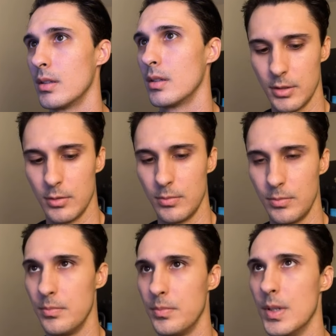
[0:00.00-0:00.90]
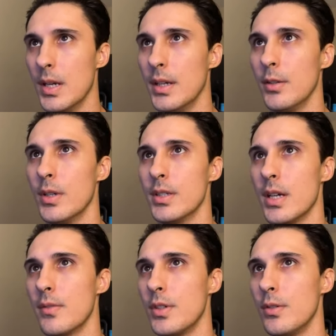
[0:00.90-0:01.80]
So yeah,
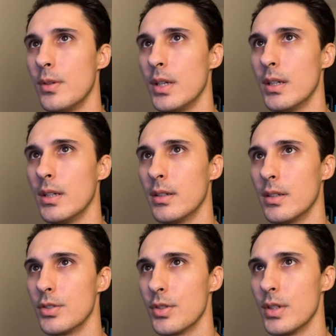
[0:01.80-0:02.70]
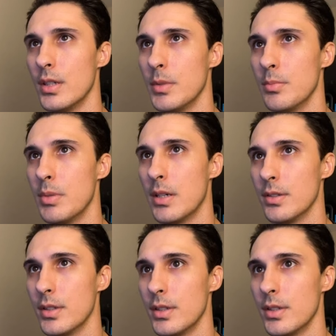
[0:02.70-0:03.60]
anyways, after you get constrained image
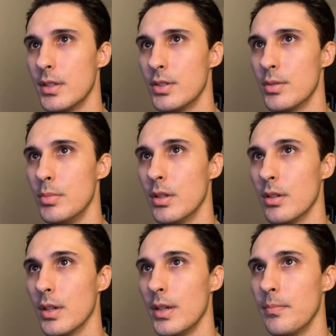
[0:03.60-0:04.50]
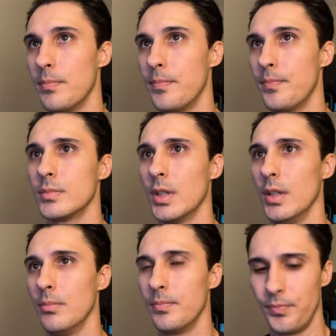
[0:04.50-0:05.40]
bounds on, should be all right.
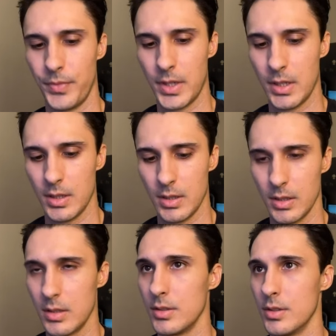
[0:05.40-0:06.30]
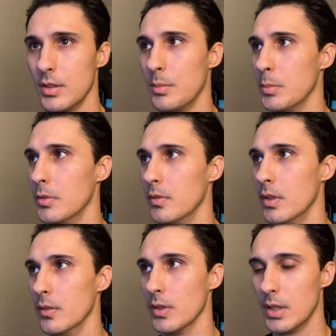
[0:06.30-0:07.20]
Okay. So I'm gonna move it
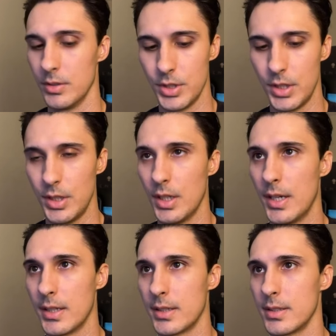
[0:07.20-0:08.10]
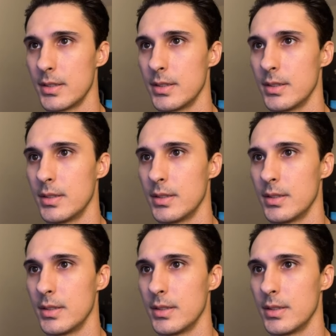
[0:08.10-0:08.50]
over now. GX.